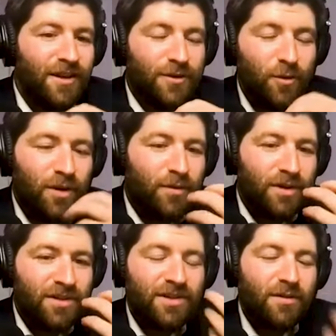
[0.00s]
So what
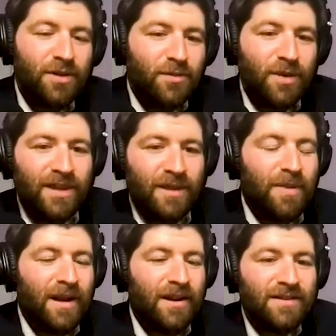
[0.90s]
what is what is a way that
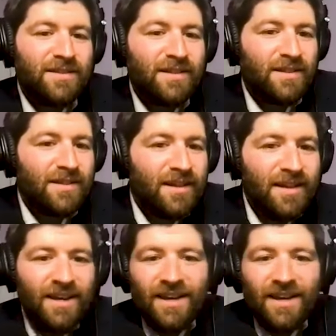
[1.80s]
parents can